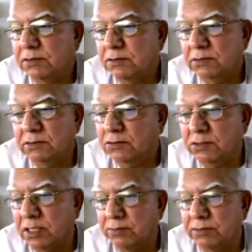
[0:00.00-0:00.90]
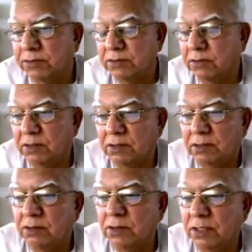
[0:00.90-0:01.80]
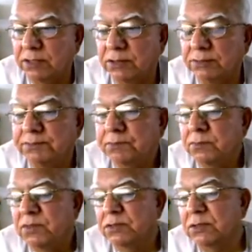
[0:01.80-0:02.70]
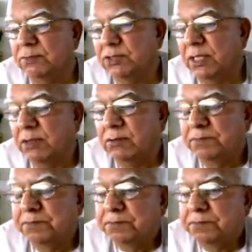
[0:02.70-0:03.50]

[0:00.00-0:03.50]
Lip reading: This is not particular on any subject.